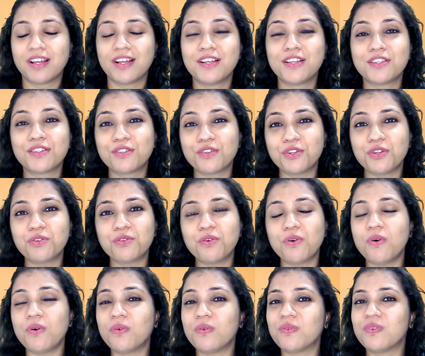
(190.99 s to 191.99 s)

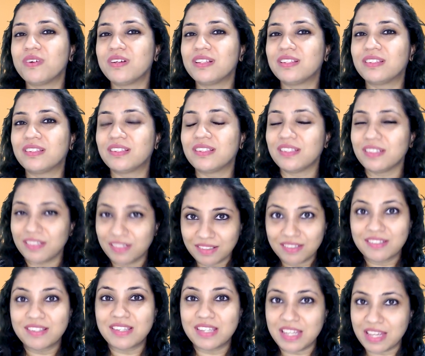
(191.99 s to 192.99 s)
So,
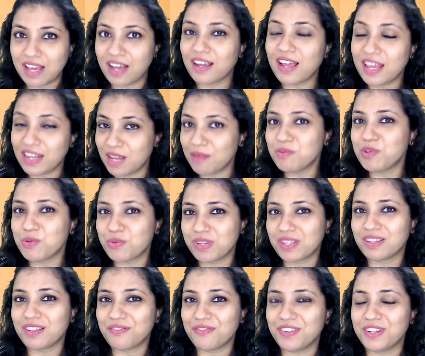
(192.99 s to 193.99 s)
see, again I'm using
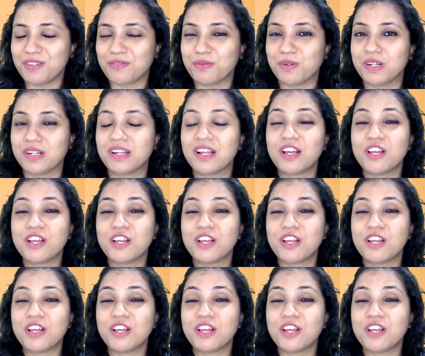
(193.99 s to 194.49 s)
the filler word.